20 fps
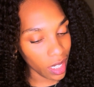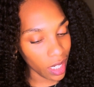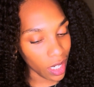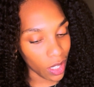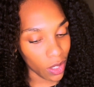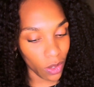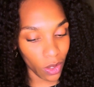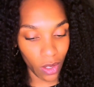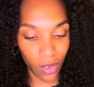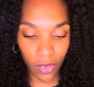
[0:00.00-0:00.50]

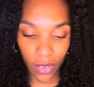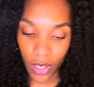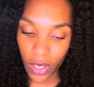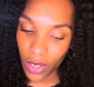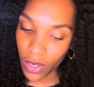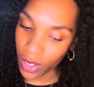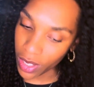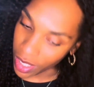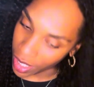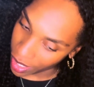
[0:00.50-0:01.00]
in order for
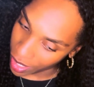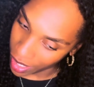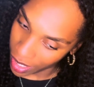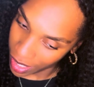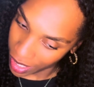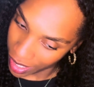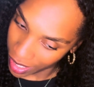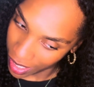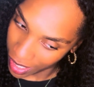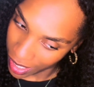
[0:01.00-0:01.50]
you to get it.
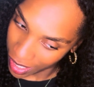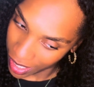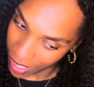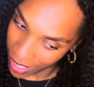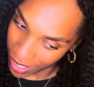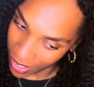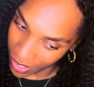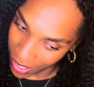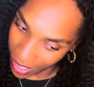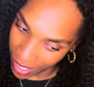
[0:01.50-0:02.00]

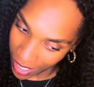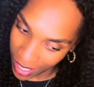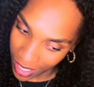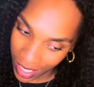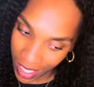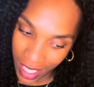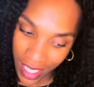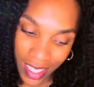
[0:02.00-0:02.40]
Okay.